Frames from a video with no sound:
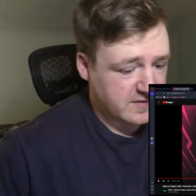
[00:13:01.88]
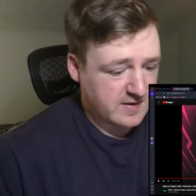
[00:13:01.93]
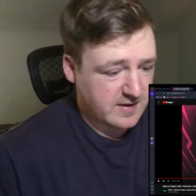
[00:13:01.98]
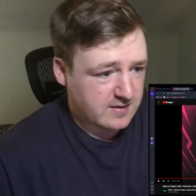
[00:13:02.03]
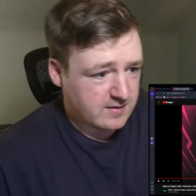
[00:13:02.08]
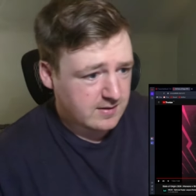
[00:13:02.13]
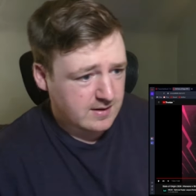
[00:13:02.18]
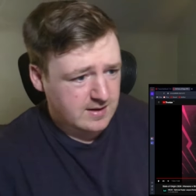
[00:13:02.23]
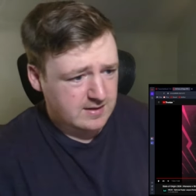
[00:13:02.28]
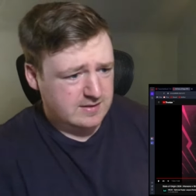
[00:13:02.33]
the
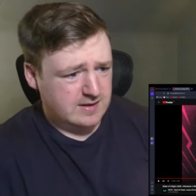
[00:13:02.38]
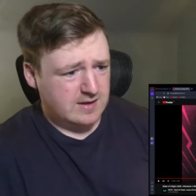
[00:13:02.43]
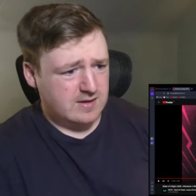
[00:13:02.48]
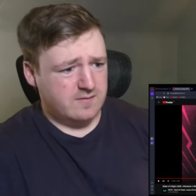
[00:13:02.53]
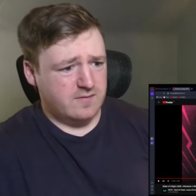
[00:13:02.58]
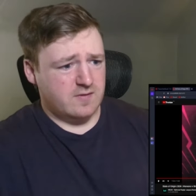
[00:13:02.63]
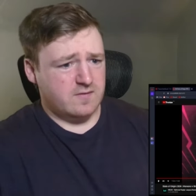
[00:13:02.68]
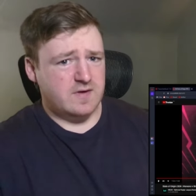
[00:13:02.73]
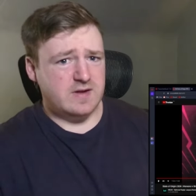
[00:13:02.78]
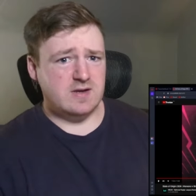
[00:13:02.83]
end
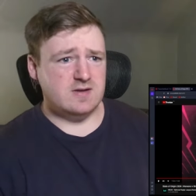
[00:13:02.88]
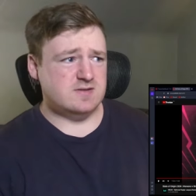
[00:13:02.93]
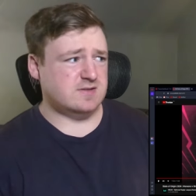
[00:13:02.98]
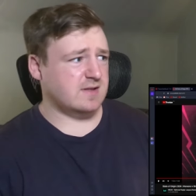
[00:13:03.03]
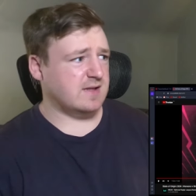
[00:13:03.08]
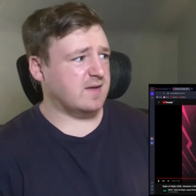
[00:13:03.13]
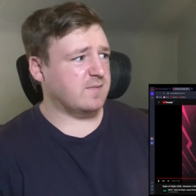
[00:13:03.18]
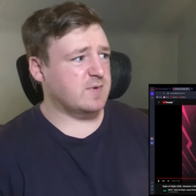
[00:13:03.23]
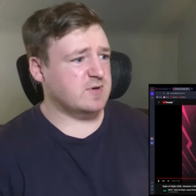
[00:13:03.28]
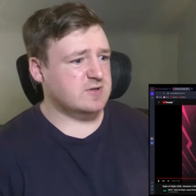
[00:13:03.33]
of our videos
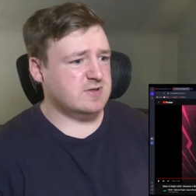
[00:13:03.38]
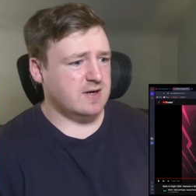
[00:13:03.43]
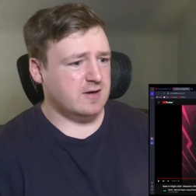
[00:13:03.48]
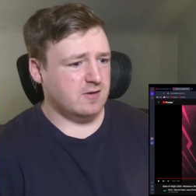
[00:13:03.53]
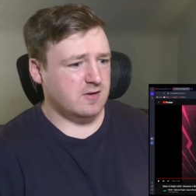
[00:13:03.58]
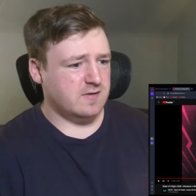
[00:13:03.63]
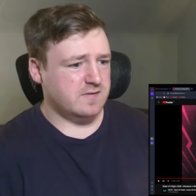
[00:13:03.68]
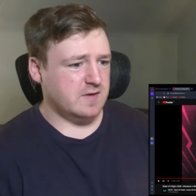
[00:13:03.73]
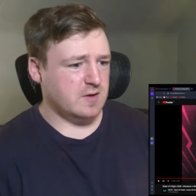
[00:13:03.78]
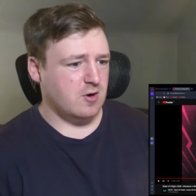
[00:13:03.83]
lately, I've been trying to
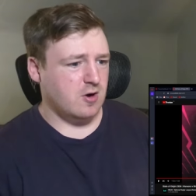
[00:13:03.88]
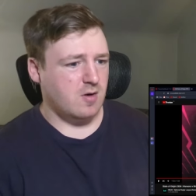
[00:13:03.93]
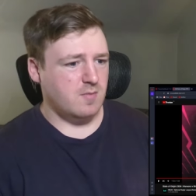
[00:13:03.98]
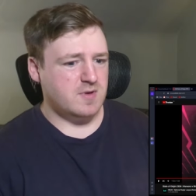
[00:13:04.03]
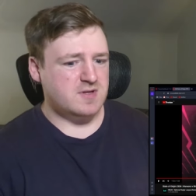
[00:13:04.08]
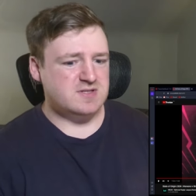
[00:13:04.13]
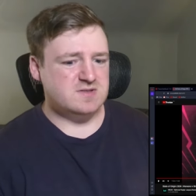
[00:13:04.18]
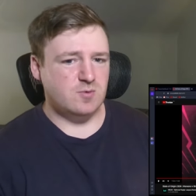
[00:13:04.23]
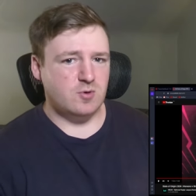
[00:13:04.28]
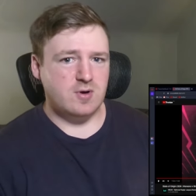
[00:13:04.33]
look at the
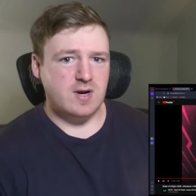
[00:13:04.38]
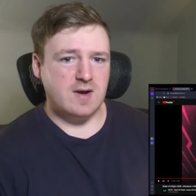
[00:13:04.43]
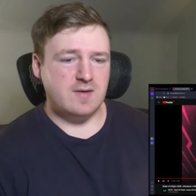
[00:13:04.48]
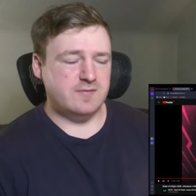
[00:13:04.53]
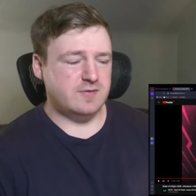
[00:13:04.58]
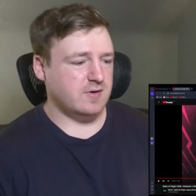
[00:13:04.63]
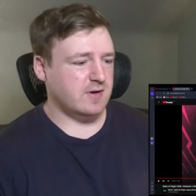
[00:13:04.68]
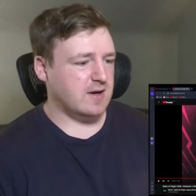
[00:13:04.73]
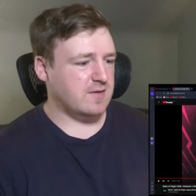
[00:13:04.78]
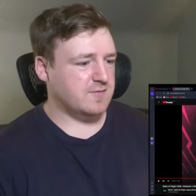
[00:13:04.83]
comments more
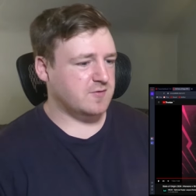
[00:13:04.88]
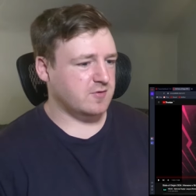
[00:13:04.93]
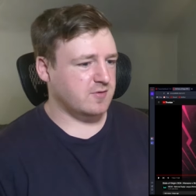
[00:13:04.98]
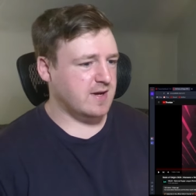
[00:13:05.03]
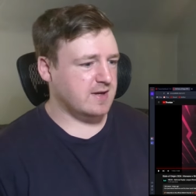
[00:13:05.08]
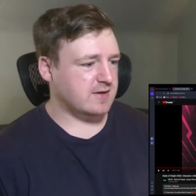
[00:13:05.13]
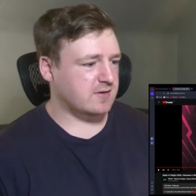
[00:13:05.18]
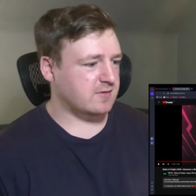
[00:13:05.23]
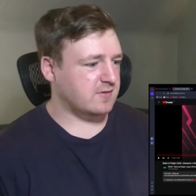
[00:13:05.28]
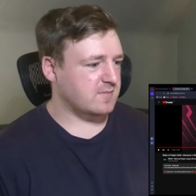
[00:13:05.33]
after
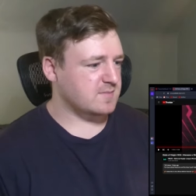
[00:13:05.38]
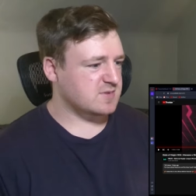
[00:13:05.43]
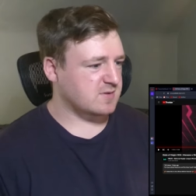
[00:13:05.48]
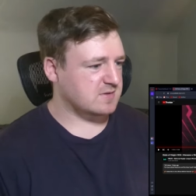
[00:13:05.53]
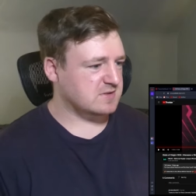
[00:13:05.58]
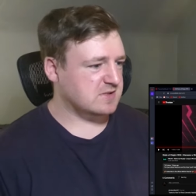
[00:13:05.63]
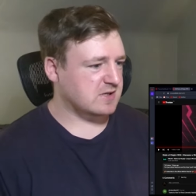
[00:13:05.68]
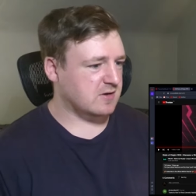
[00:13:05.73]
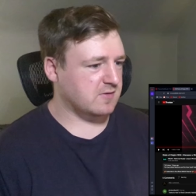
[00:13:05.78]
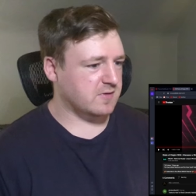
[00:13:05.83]
reacting to them. So
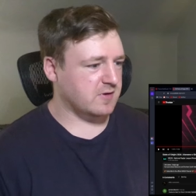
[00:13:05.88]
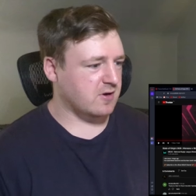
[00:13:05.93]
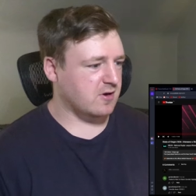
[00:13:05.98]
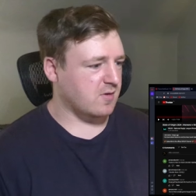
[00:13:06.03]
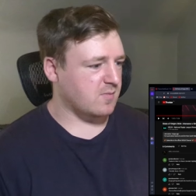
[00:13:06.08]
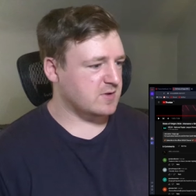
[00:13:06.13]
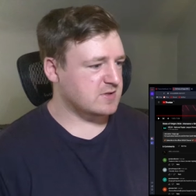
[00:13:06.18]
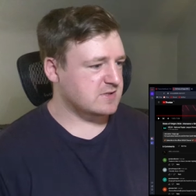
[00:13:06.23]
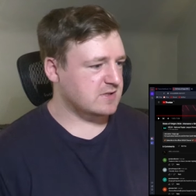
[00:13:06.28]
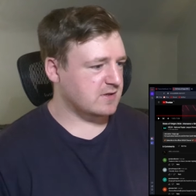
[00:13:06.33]
let's check out the
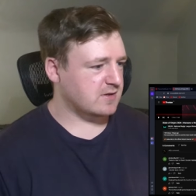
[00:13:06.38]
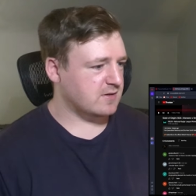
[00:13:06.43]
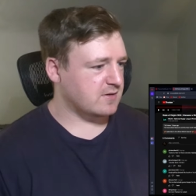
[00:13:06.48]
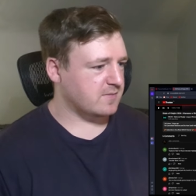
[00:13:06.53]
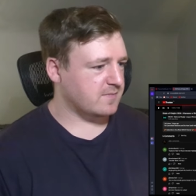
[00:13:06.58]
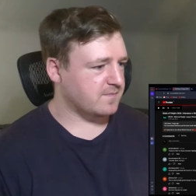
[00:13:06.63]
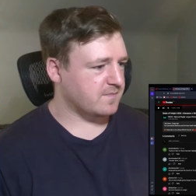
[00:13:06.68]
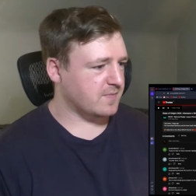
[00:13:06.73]
comments here.